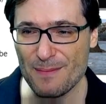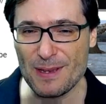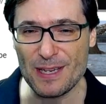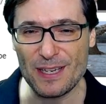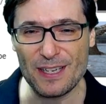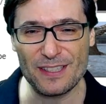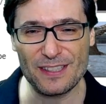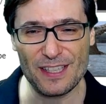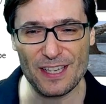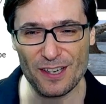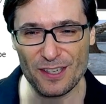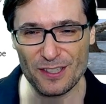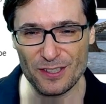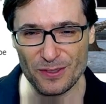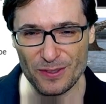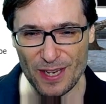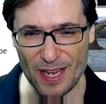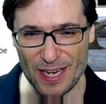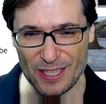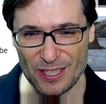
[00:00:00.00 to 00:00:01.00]
because they are
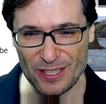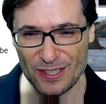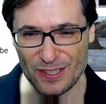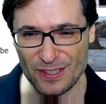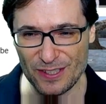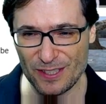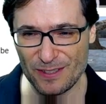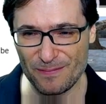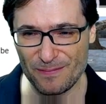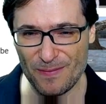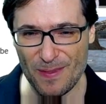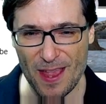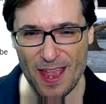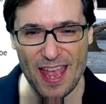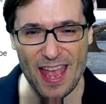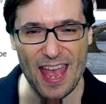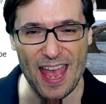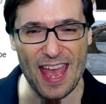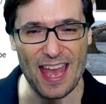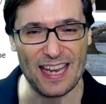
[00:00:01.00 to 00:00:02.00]
donations.
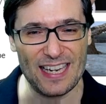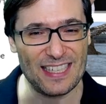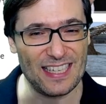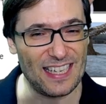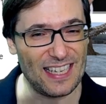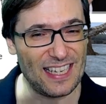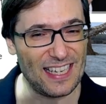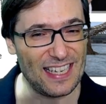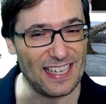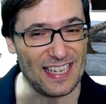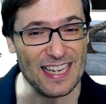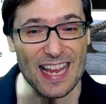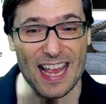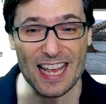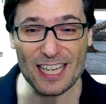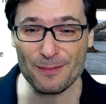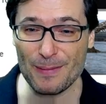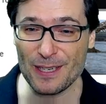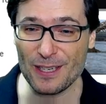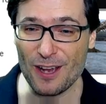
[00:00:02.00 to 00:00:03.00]
And he
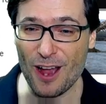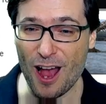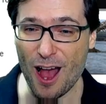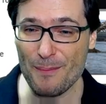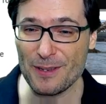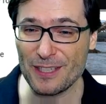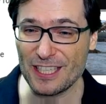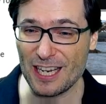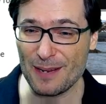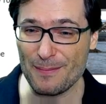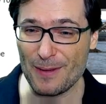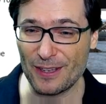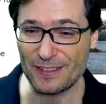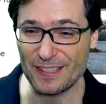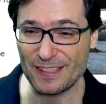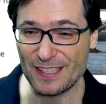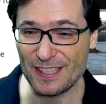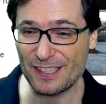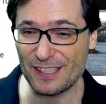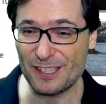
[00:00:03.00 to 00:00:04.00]
has been commenting about
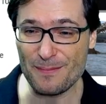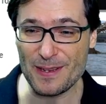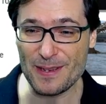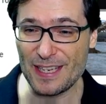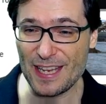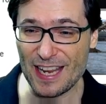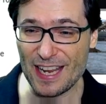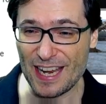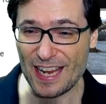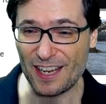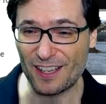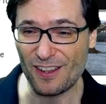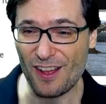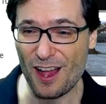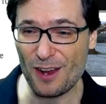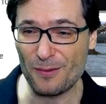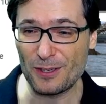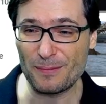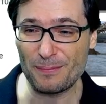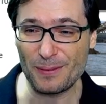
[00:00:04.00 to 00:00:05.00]
this since the beginning,
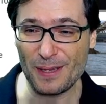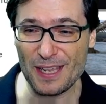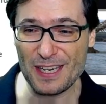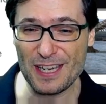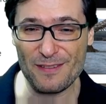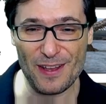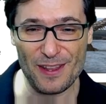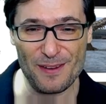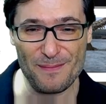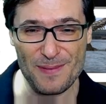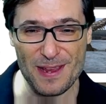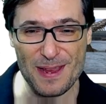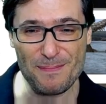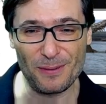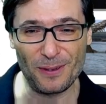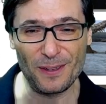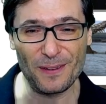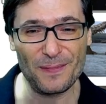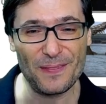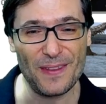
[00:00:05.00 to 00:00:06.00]
along with plenty of other
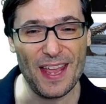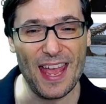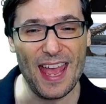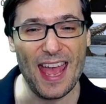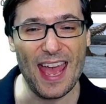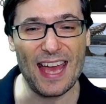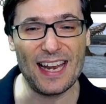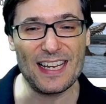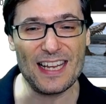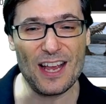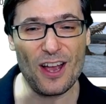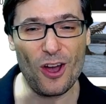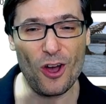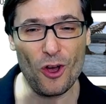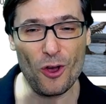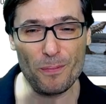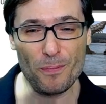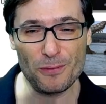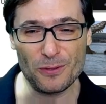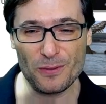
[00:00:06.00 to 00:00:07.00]
people, and he
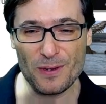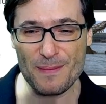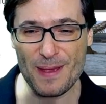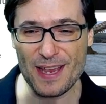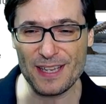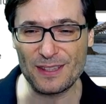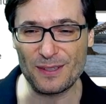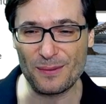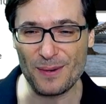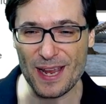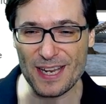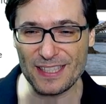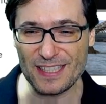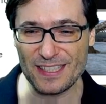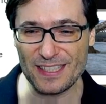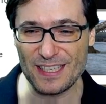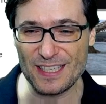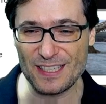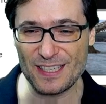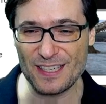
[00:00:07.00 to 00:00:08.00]
hopes we make the right
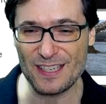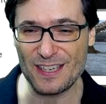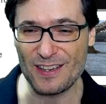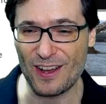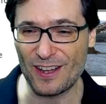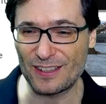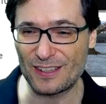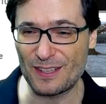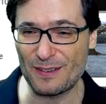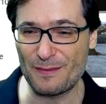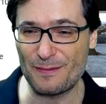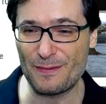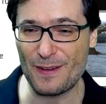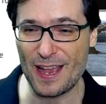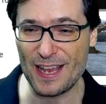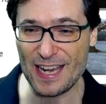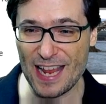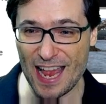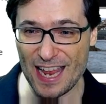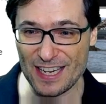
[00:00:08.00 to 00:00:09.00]
decision, not the
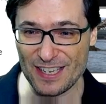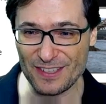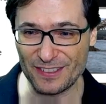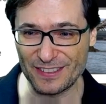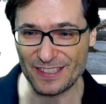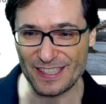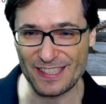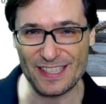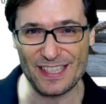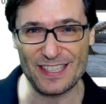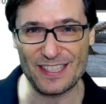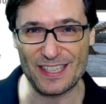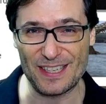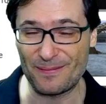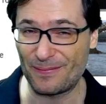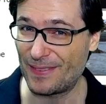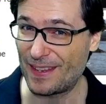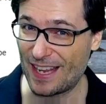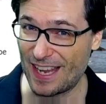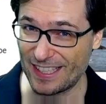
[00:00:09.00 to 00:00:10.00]
financial decision.
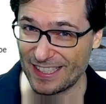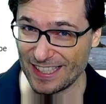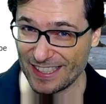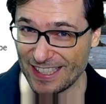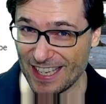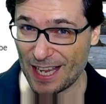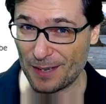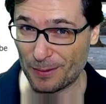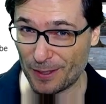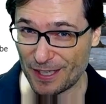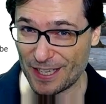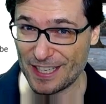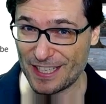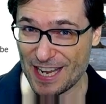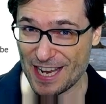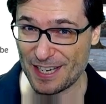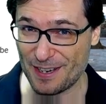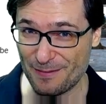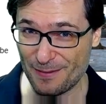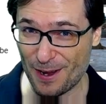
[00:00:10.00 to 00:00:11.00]
As I said, we're going
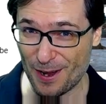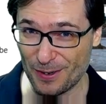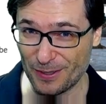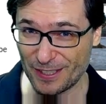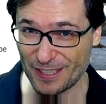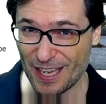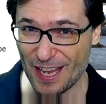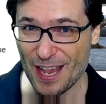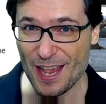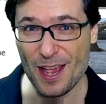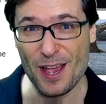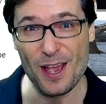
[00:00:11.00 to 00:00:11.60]
to take a vote